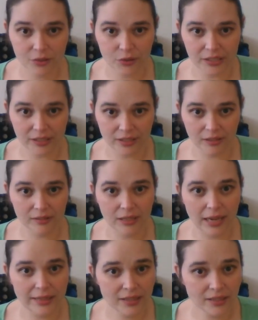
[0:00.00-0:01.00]
Cretacolor.
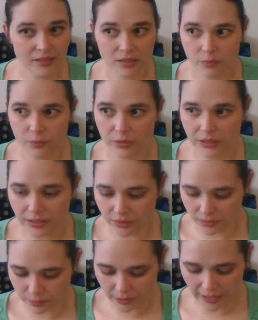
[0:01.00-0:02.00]
I think it's a really
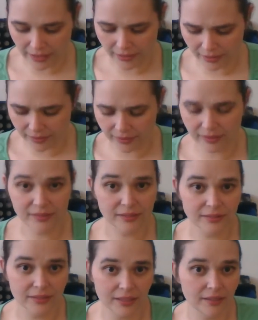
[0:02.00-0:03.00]
good brand. I think it
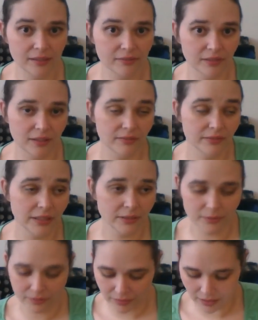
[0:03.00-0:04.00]
doesn't get enough love
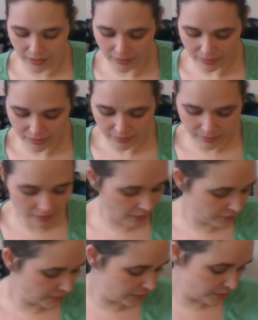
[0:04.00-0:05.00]
as
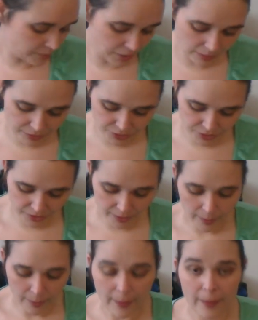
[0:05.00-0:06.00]
often as it probably should.
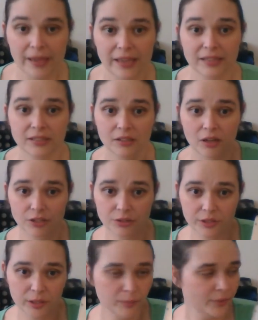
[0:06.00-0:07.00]
It's an
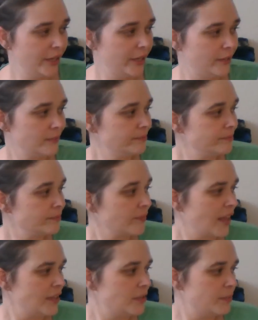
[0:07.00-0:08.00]
Austrian brand.
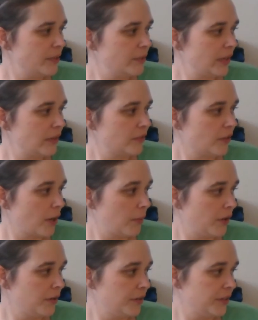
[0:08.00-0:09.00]
It's been around for a
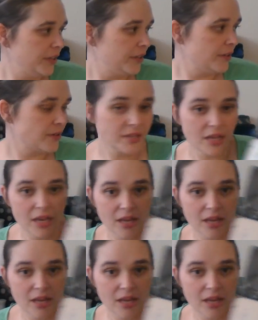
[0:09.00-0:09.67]
couple hundred years.